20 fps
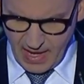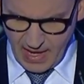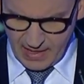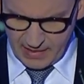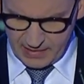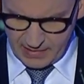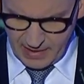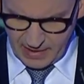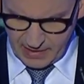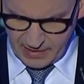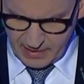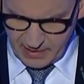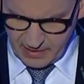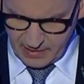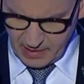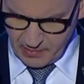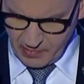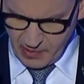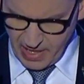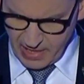and that
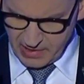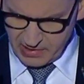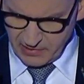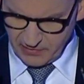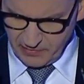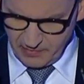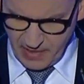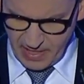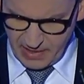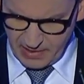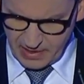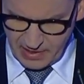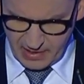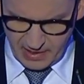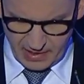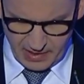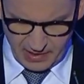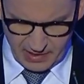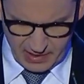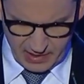the price of
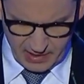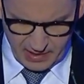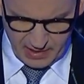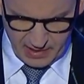maintaining